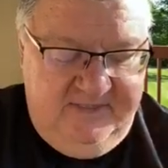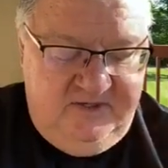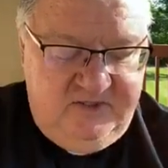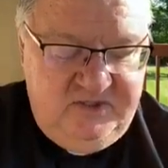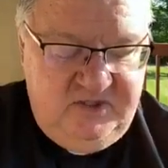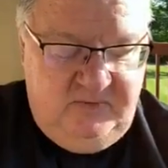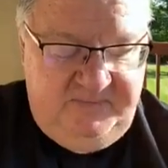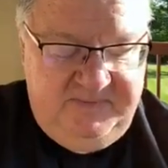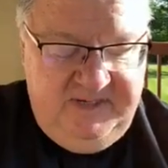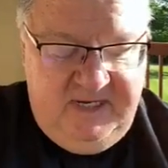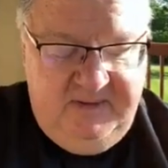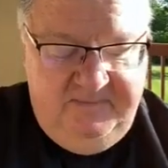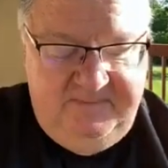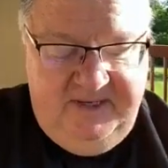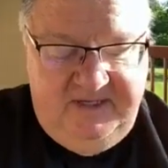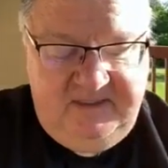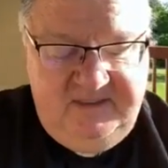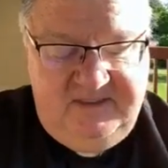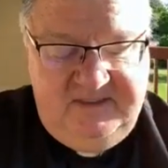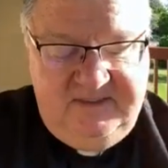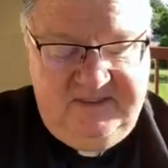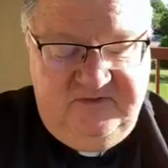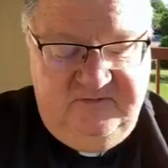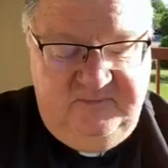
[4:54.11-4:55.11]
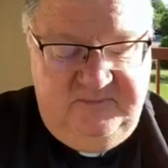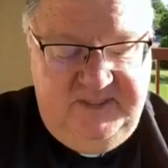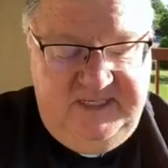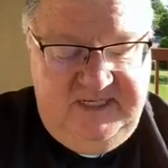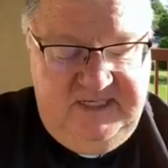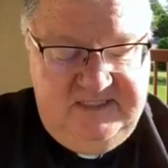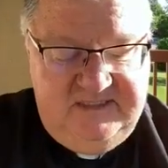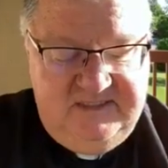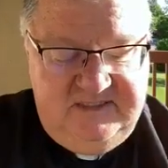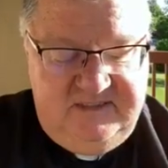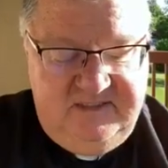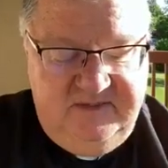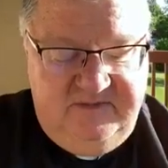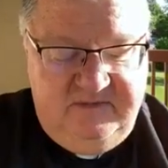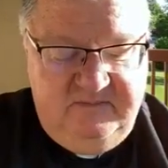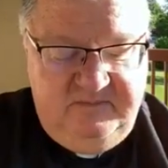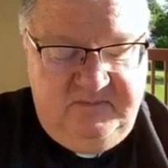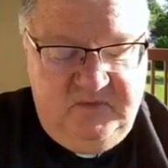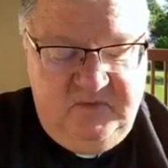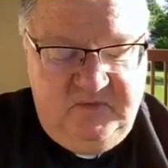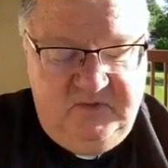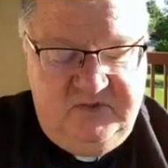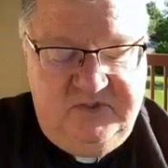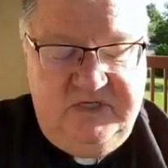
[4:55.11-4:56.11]
There shall be abundance of peace till
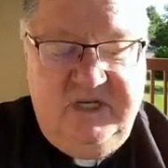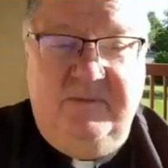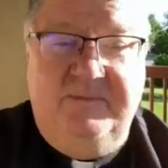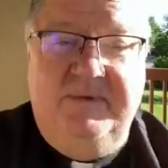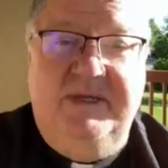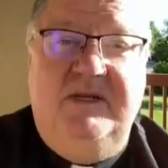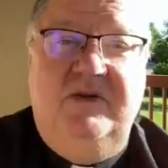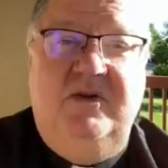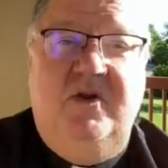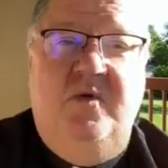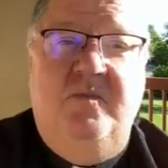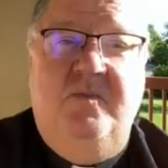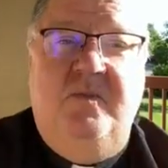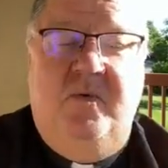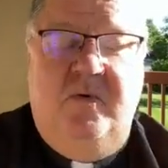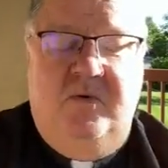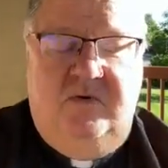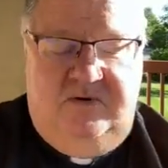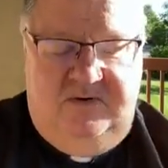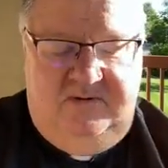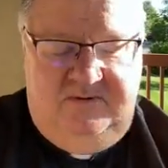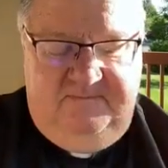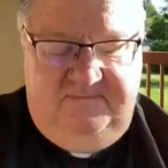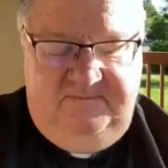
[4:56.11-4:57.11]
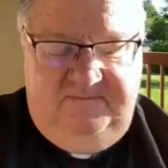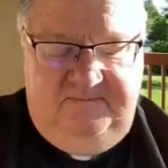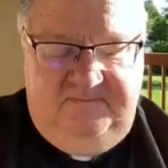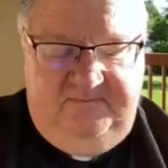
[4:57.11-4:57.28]
the moon shall be no more.